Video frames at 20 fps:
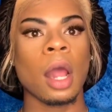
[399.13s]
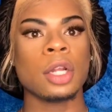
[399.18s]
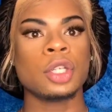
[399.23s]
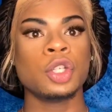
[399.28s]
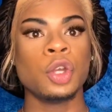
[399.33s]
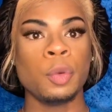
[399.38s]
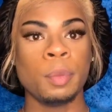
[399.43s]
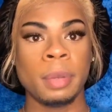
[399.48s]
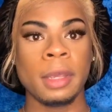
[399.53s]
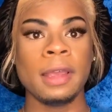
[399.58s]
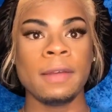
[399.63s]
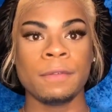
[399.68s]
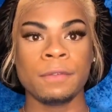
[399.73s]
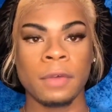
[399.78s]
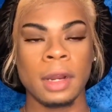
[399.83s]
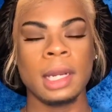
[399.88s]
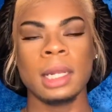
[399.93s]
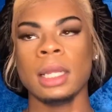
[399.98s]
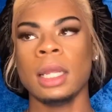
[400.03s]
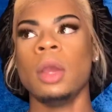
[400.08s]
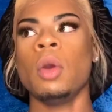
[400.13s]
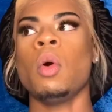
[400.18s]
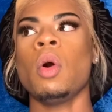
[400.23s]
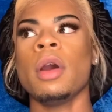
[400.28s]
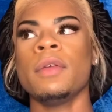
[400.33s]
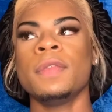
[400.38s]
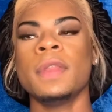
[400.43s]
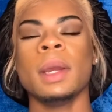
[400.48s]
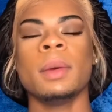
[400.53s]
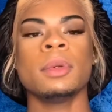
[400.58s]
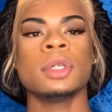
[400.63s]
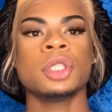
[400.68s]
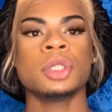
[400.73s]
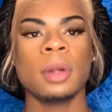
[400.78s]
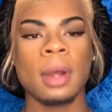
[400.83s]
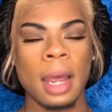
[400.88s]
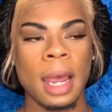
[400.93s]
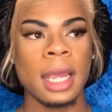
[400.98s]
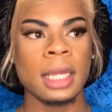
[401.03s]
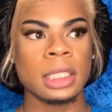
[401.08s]
to be friendly or if they were
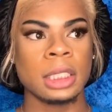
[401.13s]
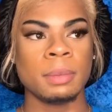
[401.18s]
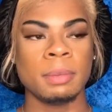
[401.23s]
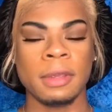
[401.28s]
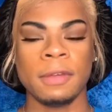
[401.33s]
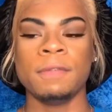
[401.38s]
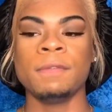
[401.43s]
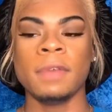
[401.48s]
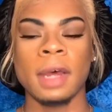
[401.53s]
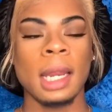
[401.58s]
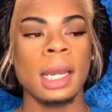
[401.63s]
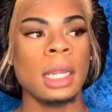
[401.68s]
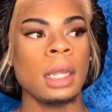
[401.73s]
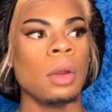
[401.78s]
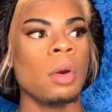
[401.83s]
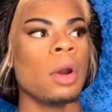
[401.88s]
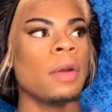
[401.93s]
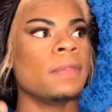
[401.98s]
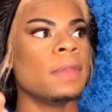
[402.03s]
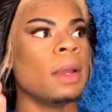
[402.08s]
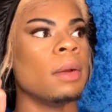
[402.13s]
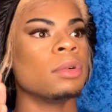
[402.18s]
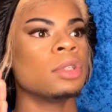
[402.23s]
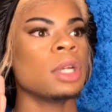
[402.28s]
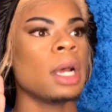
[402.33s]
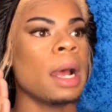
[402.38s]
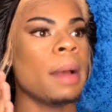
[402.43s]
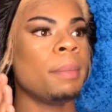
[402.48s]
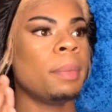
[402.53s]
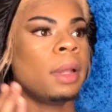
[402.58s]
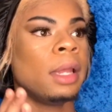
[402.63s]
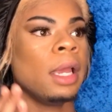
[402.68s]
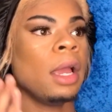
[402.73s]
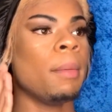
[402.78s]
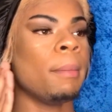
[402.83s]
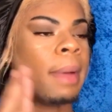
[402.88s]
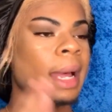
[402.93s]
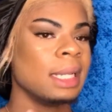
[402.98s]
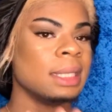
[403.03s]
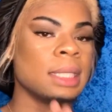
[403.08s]
trying to be funny or if they were trying to play
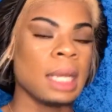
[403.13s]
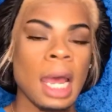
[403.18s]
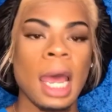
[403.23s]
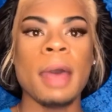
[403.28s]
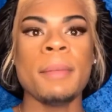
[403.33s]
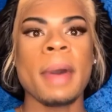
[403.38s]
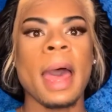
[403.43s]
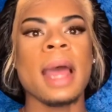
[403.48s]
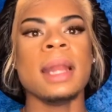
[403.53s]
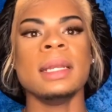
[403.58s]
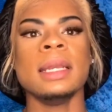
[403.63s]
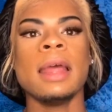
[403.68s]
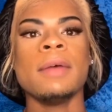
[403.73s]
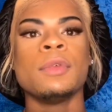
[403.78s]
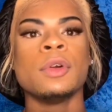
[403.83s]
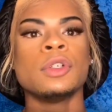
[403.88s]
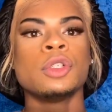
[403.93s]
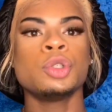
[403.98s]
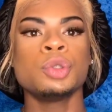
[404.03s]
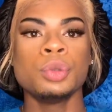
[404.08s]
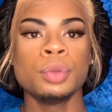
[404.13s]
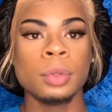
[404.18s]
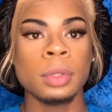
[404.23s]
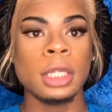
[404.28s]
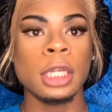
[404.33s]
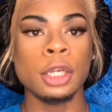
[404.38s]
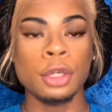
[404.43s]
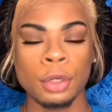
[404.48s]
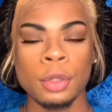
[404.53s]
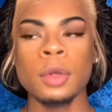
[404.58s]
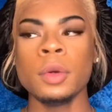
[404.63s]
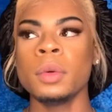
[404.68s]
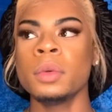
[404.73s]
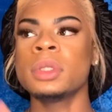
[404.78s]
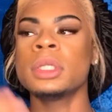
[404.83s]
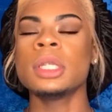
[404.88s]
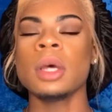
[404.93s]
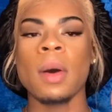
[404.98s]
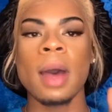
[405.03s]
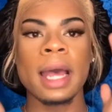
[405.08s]
on my time. I never truly knew.
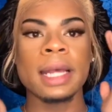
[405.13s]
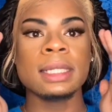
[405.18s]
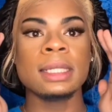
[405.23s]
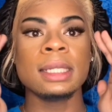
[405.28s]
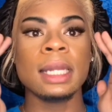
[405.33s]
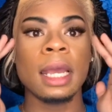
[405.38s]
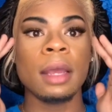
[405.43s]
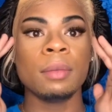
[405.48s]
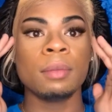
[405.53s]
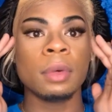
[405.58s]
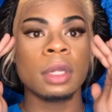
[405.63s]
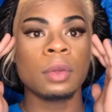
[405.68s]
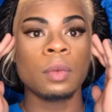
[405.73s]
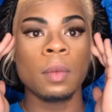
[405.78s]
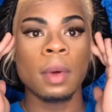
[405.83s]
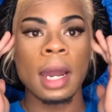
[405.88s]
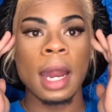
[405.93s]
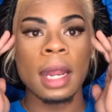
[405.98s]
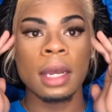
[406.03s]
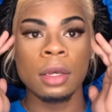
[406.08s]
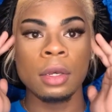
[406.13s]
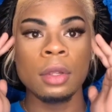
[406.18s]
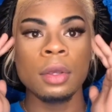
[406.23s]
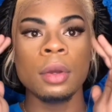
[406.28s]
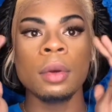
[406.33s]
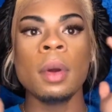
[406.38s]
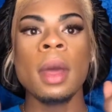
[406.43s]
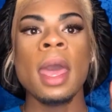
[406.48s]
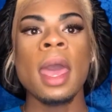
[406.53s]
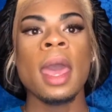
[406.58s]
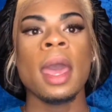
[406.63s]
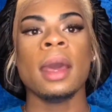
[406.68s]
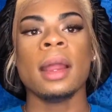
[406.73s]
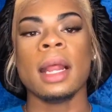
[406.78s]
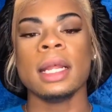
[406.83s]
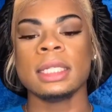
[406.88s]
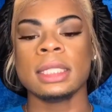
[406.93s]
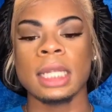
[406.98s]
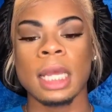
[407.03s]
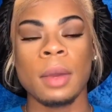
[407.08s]
So I stayed with what I knew and
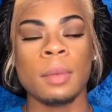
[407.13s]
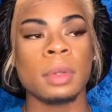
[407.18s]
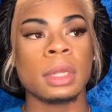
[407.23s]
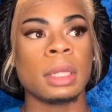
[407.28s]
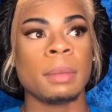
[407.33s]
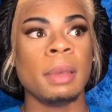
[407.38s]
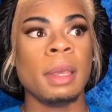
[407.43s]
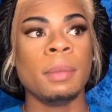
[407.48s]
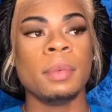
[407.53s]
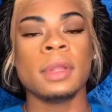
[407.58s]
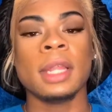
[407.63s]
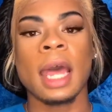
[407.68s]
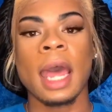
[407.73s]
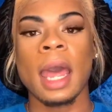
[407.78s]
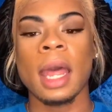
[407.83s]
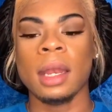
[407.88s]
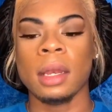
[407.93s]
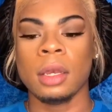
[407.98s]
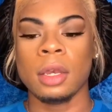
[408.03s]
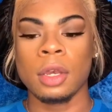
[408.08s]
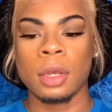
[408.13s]
I stayed with the people that I,